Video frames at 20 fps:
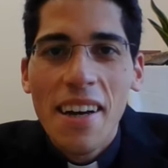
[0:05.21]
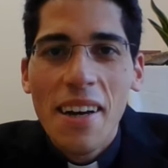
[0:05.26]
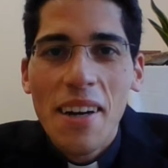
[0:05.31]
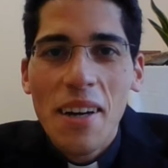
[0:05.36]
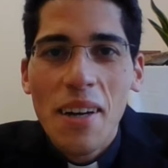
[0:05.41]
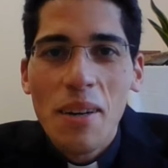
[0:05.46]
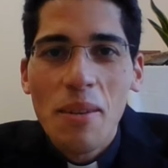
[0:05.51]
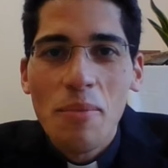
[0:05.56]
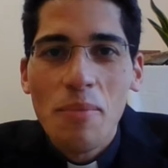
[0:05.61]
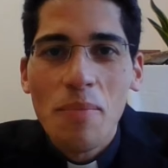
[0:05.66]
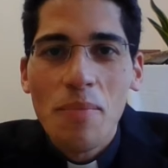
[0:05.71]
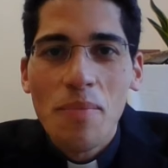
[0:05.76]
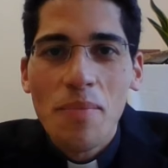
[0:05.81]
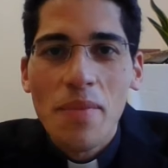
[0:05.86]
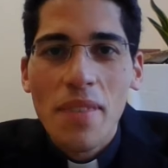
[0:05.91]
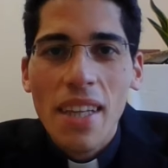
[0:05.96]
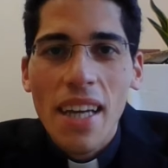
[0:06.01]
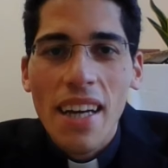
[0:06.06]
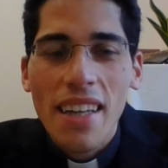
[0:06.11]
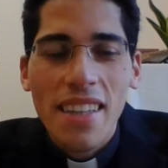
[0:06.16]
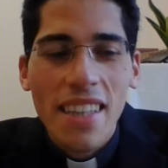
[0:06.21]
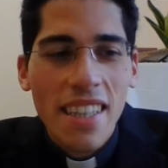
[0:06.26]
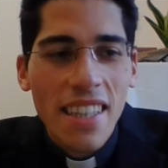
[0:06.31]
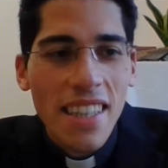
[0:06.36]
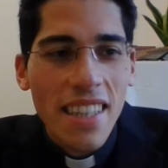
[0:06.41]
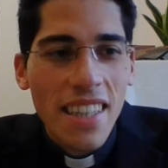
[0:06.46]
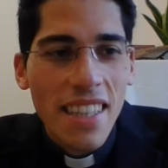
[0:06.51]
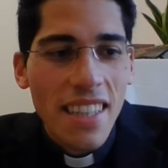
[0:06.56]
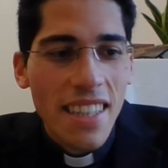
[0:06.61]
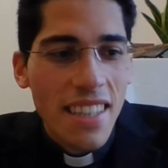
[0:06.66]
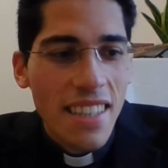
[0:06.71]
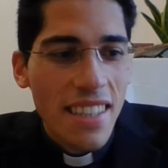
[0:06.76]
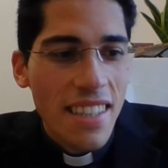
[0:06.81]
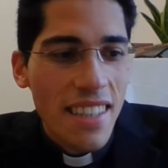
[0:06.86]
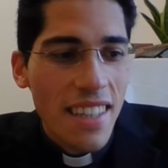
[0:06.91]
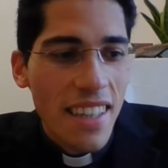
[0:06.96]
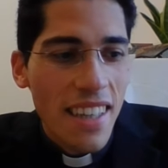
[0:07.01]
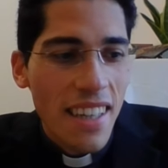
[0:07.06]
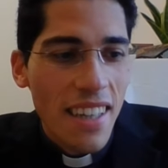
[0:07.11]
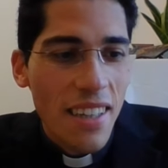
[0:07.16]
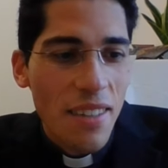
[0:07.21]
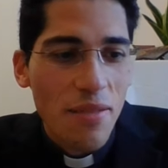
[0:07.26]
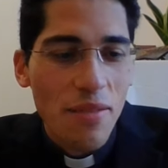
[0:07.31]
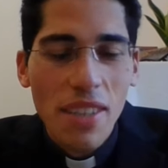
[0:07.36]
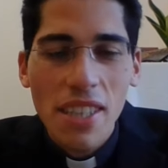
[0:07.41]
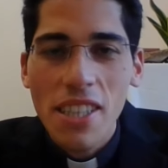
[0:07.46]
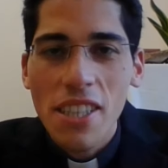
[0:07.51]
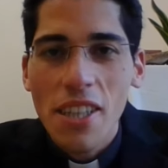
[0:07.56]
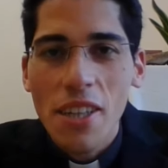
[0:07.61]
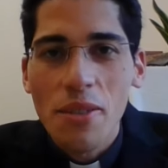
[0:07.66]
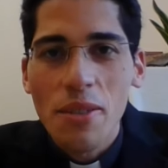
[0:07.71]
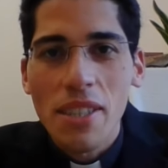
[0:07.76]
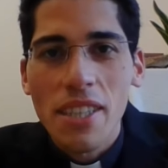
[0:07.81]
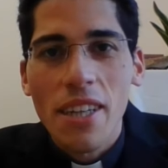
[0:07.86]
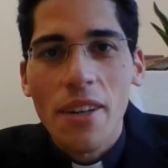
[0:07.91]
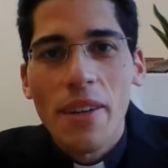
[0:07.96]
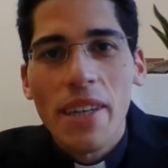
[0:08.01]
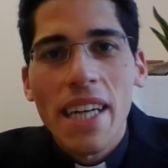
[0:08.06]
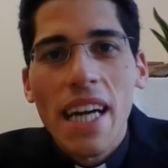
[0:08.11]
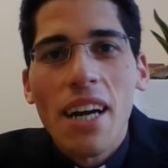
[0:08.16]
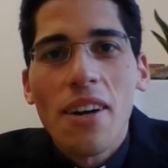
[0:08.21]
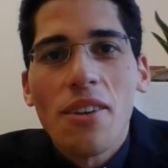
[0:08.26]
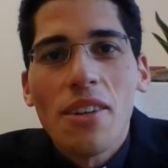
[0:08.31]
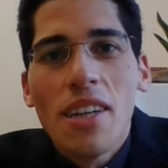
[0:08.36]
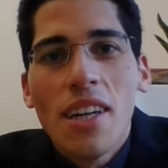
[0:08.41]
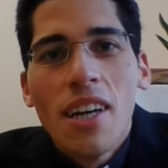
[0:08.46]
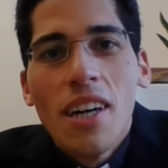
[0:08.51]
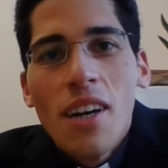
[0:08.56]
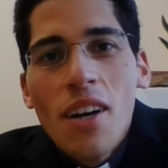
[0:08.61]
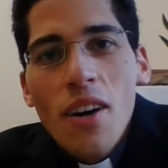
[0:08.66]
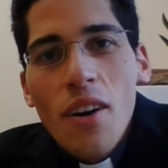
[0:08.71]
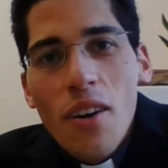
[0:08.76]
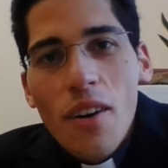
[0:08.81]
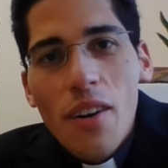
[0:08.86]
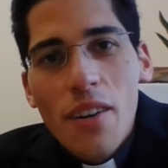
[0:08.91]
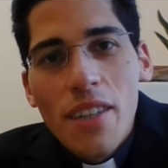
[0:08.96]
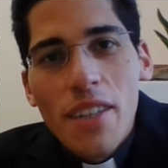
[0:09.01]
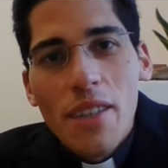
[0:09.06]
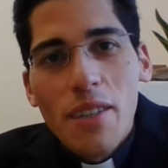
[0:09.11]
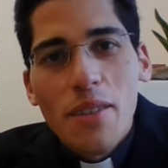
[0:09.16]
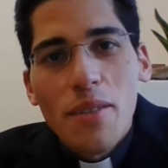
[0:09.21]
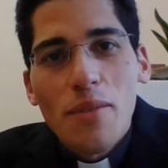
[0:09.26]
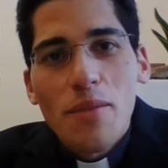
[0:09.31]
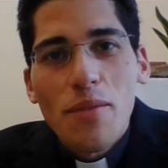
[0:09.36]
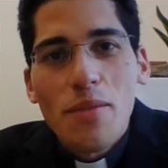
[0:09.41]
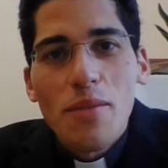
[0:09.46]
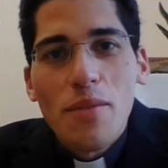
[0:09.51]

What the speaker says: I think this video is going out on a